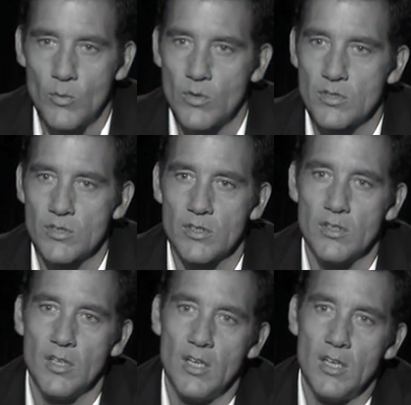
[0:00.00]
it
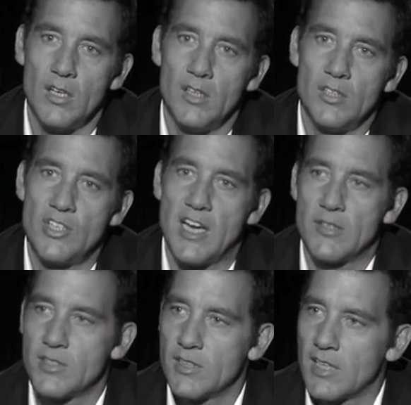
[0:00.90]
wasn't
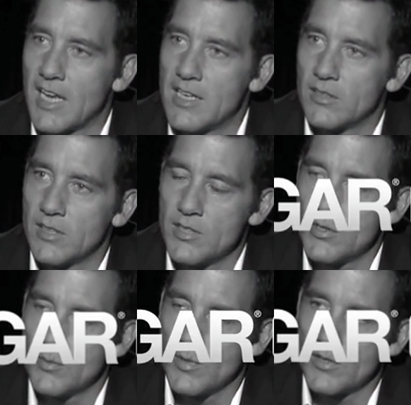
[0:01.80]
shouting loudly
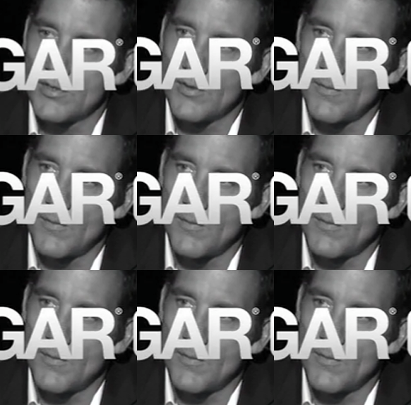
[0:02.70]
too much.